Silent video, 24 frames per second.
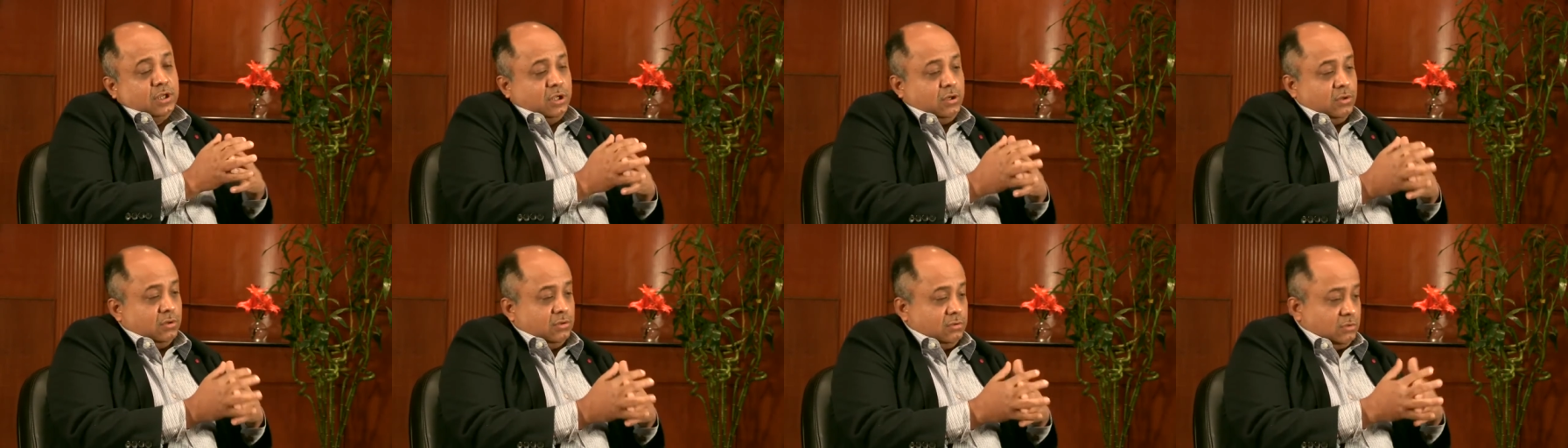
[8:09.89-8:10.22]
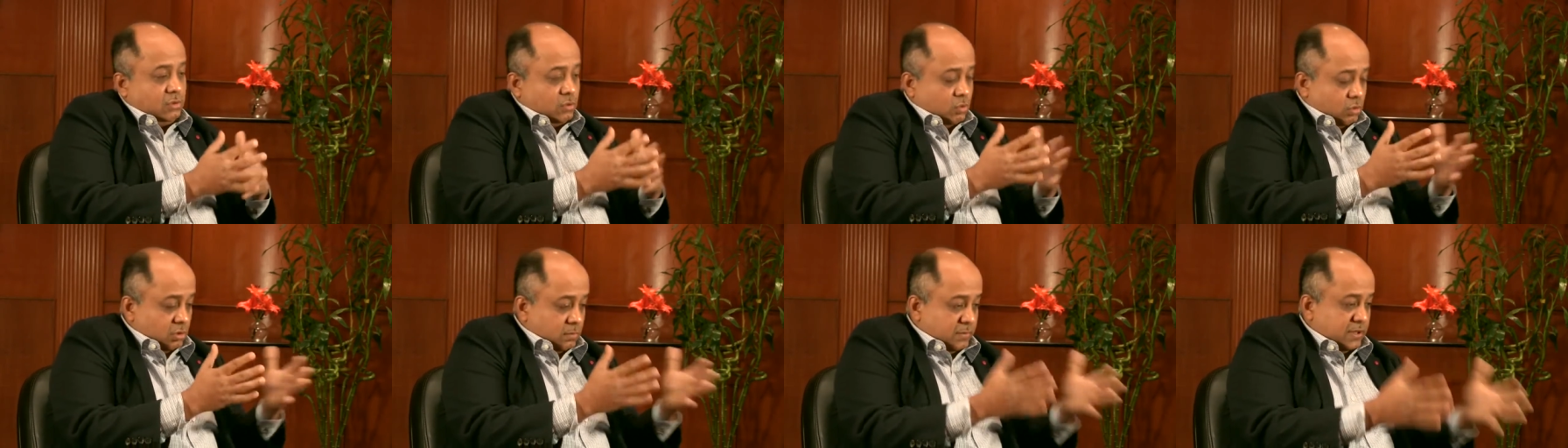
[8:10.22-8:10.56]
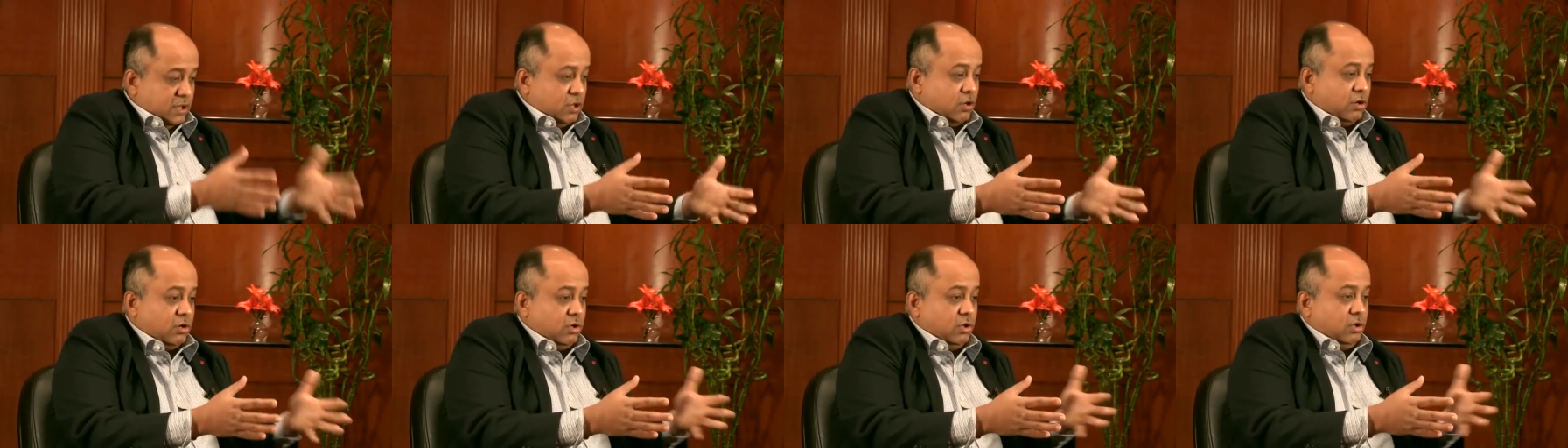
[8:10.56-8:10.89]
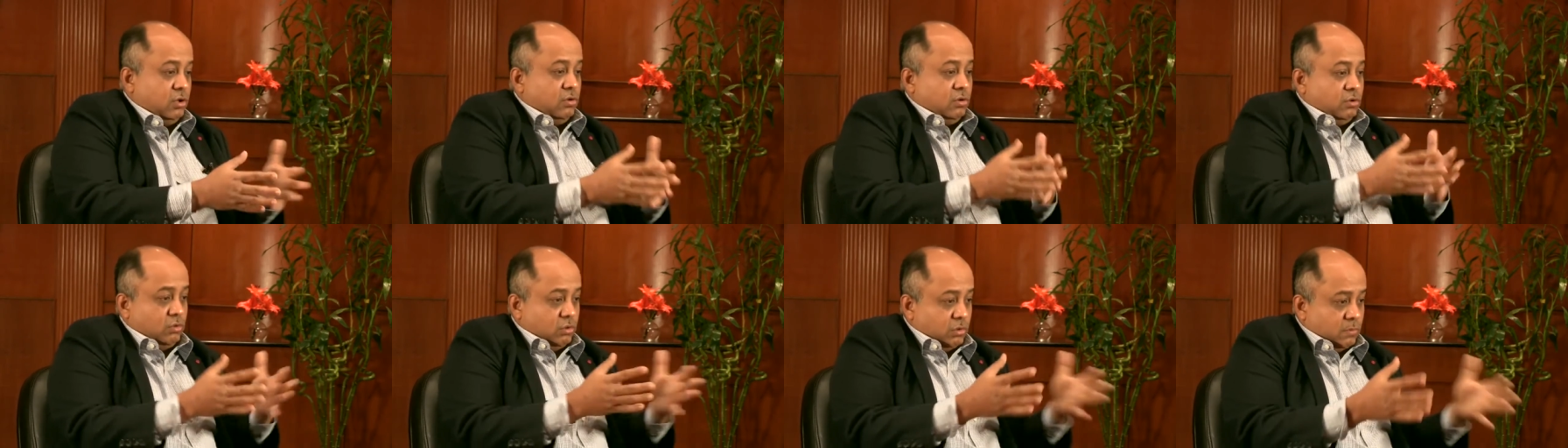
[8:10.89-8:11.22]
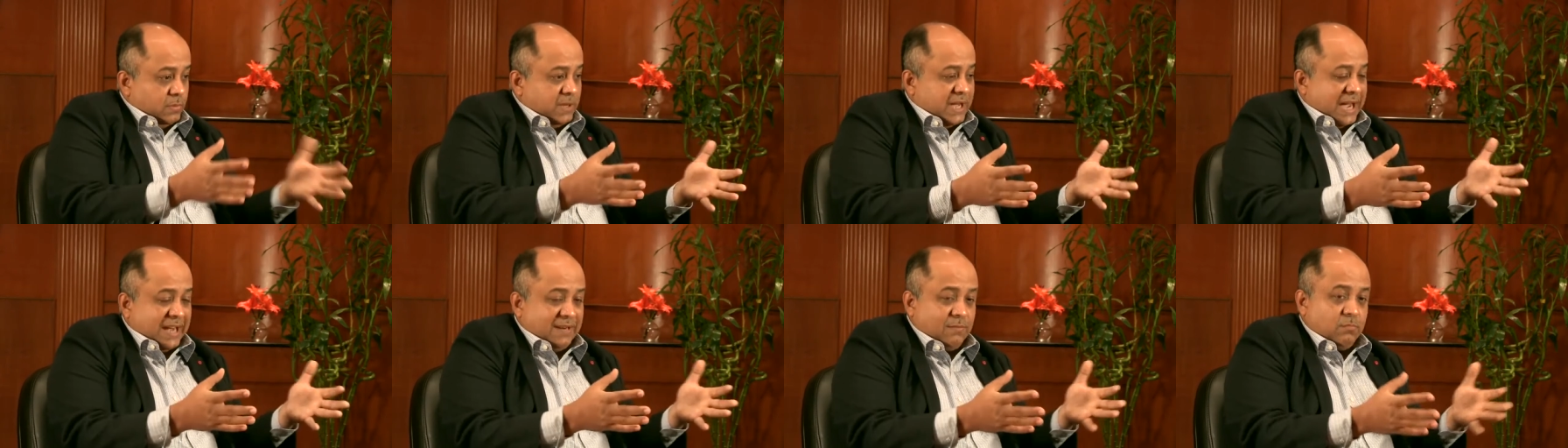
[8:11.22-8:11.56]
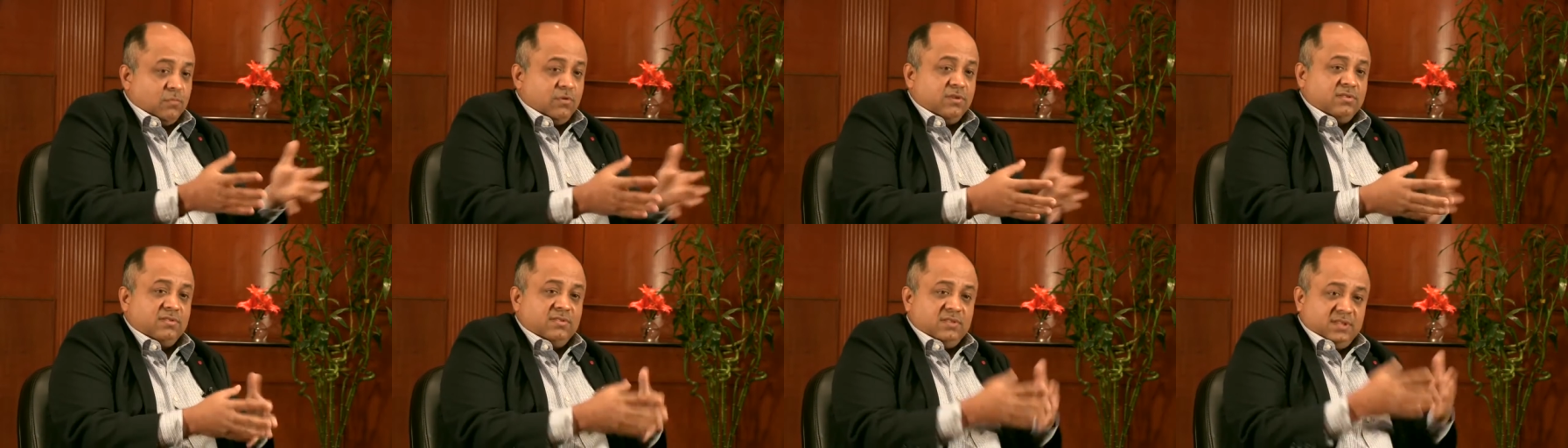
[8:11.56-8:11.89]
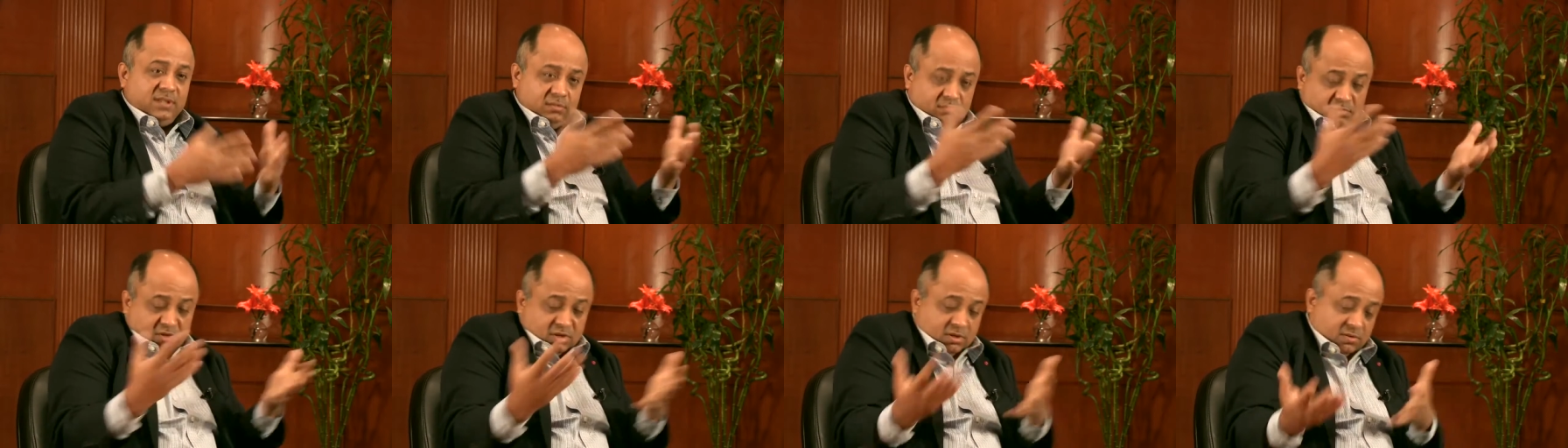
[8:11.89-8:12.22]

you know, Dolby Audio, Dolby Atmos, and,